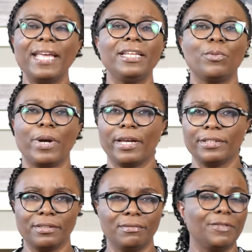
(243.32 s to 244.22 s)
anywhere,
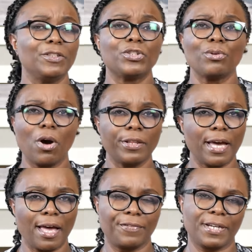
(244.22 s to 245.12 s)
even to other
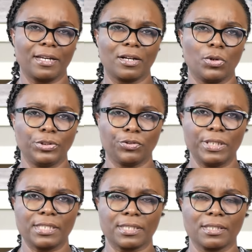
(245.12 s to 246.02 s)
African
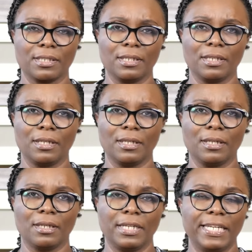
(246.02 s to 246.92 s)
countries.
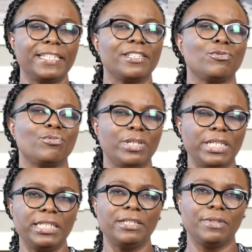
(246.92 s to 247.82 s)
It is
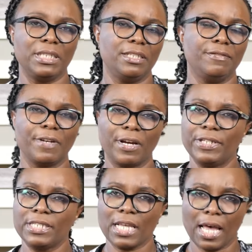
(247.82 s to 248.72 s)
really, really
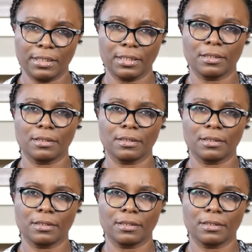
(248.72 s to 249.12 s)
very sad.